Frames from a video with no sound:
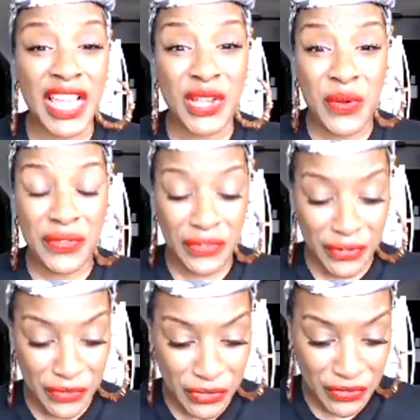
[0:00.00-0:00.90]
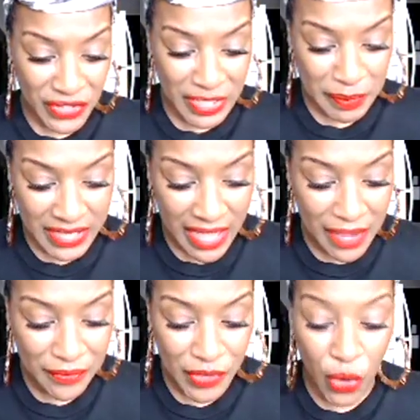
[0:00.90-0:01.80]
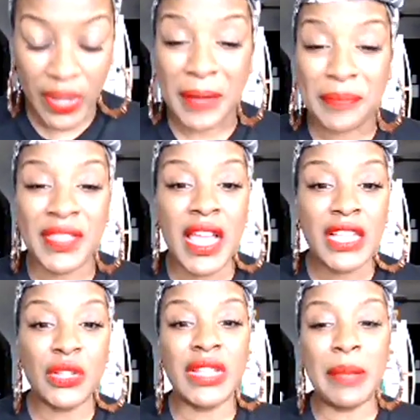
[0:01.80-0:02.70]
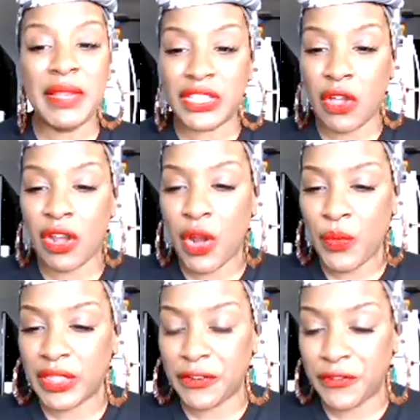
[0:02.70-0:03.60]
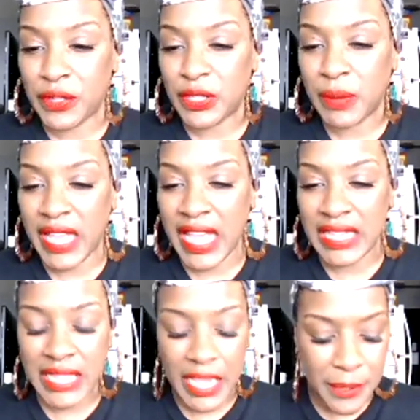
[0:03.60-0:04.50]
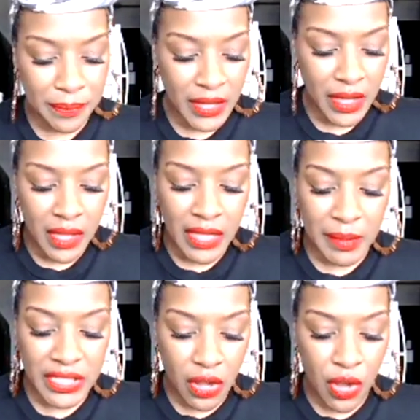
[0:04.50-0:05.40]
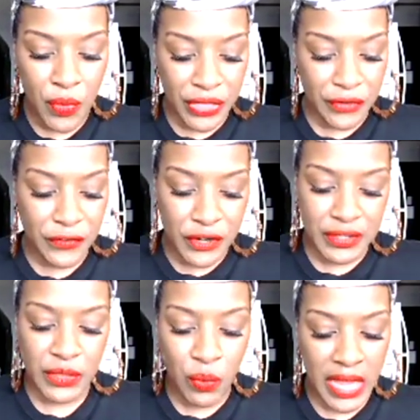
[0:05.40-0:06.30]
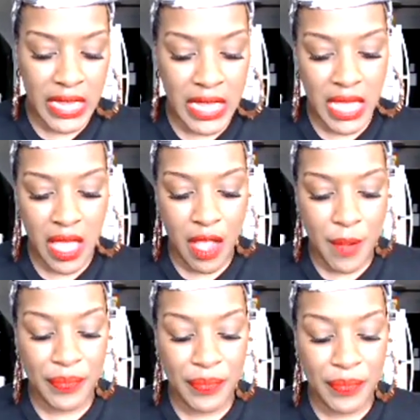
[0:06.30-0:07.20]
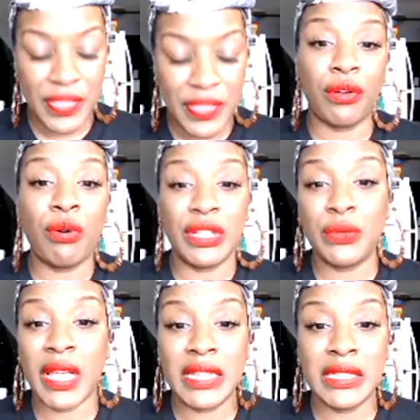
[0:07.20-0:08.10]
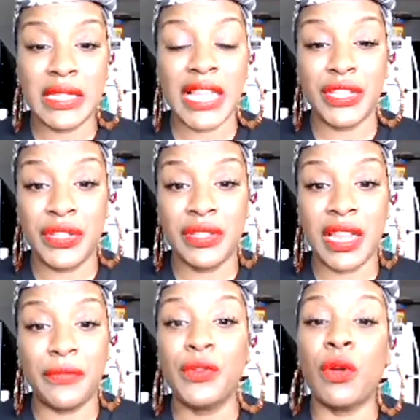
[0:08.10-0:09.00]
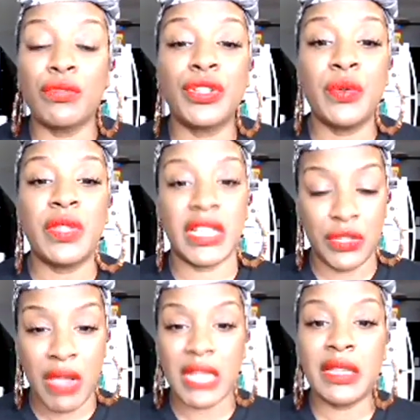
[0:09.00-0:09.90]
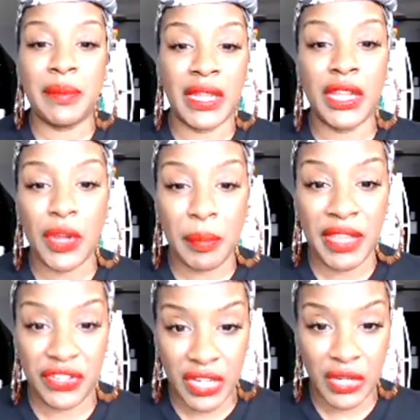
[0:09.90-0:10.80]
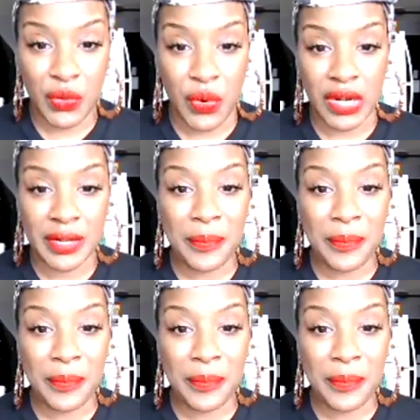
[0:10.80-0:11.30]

going for a future Facebook Live. Okay, so let me start out with the first way. Hey, Zay, let me start out with the first way that you're going to end, that if you don't do this, you end up getting your pitch ignored.